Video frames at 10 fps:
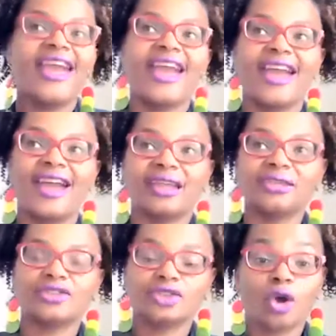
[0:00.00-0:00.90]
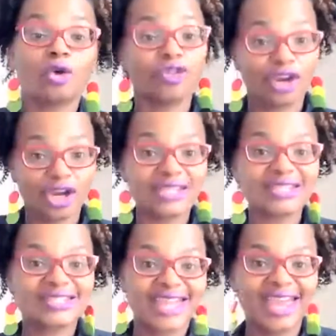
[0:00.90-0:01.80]
And so they're going to
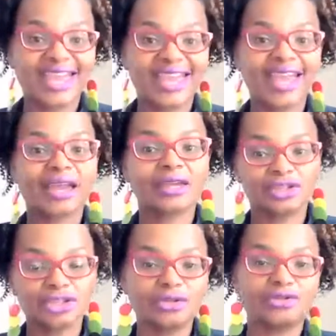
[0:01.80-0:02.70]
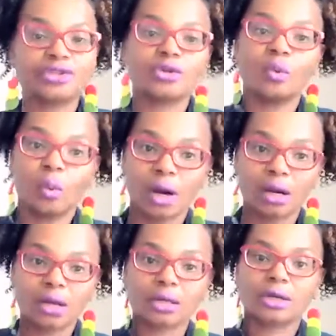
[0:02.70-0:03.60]
stay and continue to
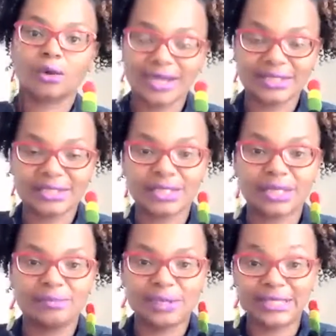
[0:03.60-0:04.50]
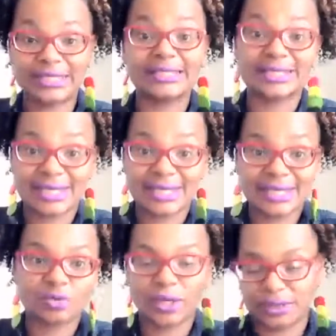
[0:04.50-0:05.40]
work. Crazybtc
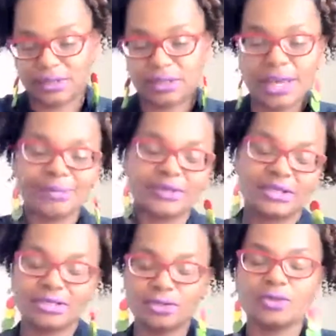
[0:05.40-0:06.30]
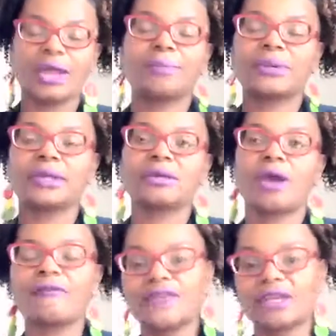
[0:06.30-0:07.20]
is what the name of this new company,
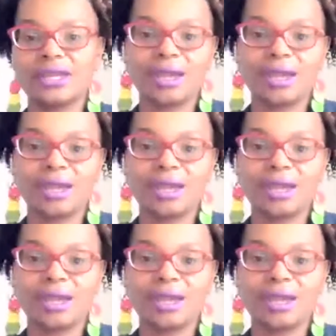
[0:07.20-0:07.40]
crowdfunding